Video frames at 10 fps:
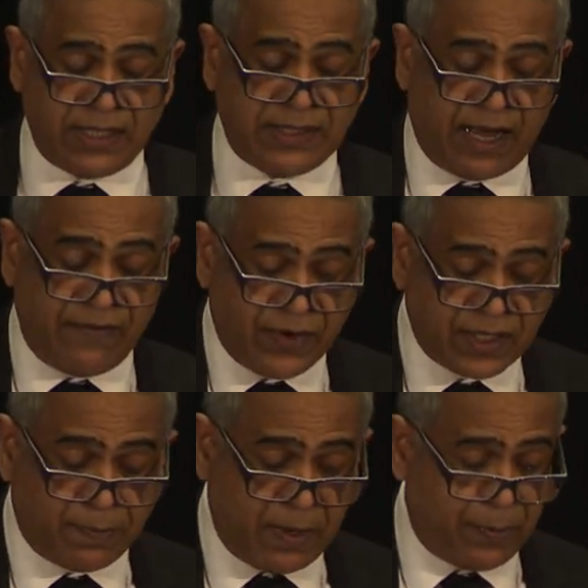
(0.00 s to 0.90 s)

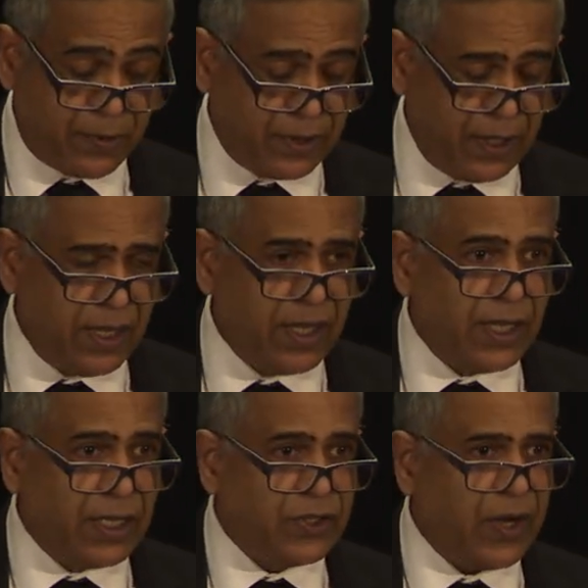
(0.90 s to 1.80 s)
diverse people
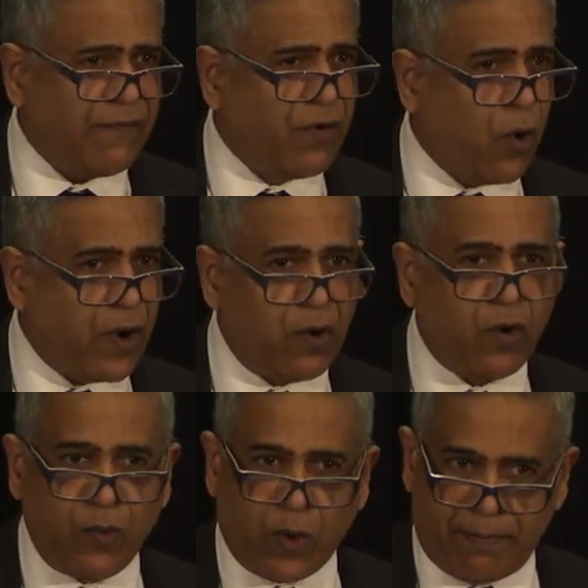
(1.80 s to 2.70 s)
to have korero
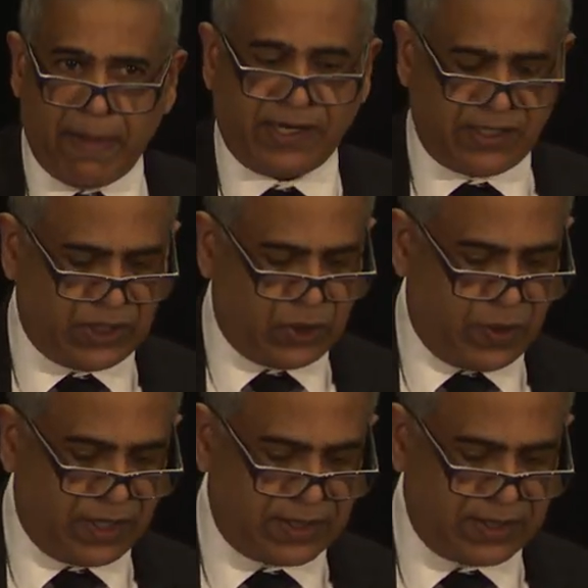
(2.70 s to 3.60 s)
on what matters to
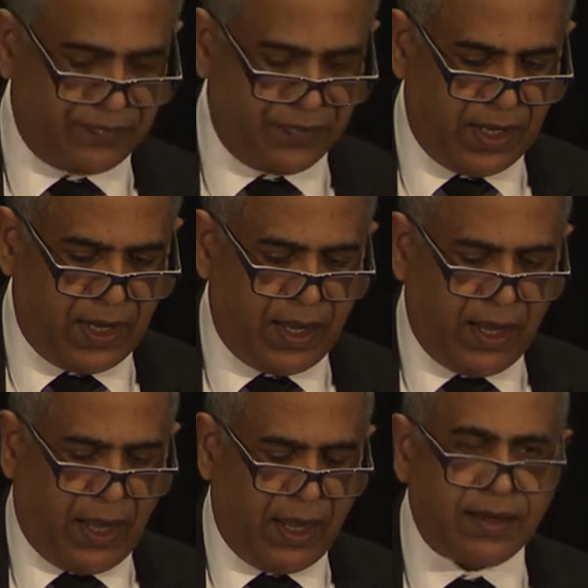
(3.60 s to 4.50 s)
us.
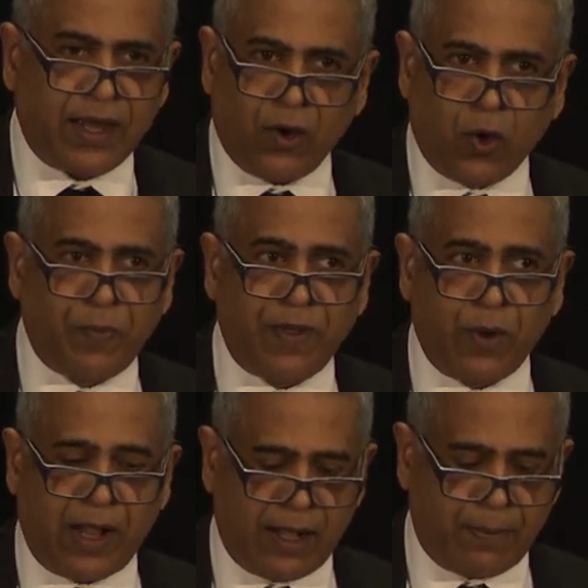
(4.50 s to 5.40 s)
And I hope they
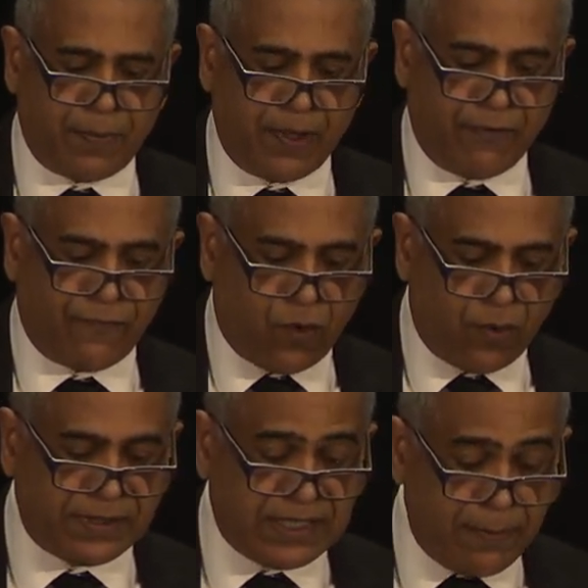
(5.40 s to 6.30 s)
will help
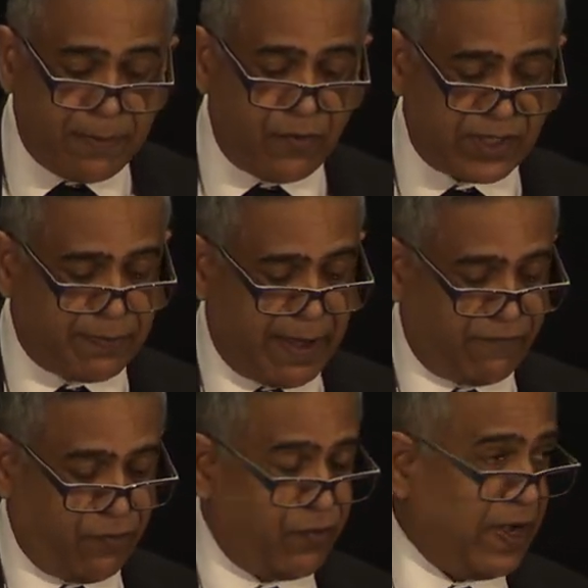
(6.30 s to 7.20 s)
form deep and
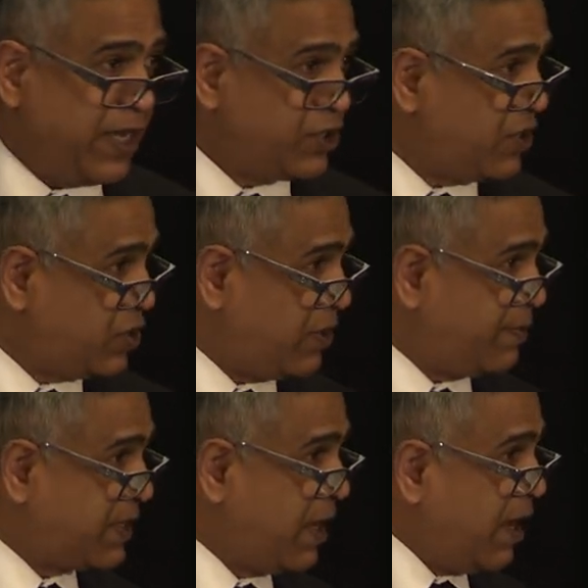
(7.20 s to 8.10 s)
respectful
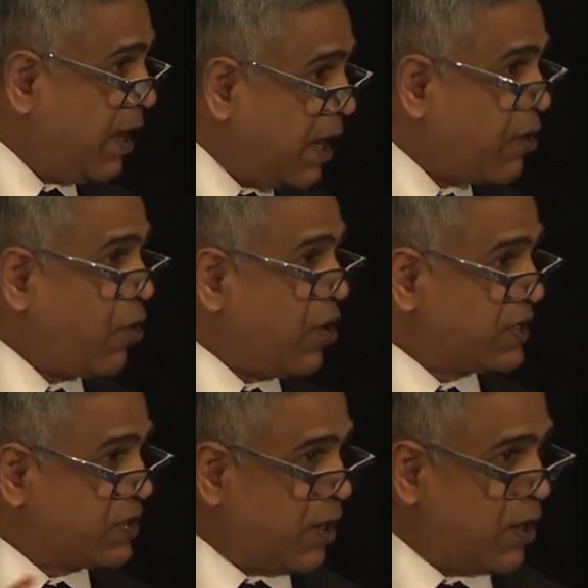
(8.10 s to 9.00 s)
relationships
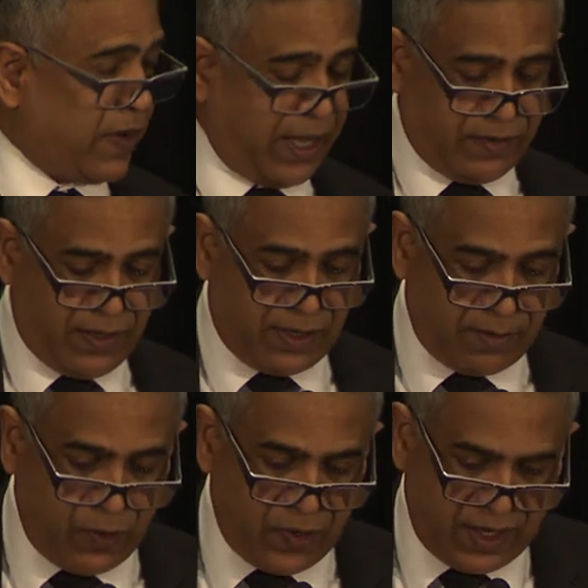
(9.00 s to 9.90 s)
across all our ethnic
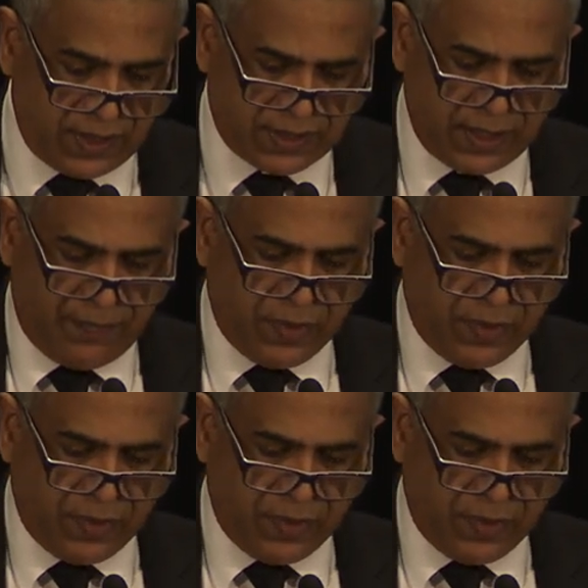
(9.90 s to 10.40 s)
communities.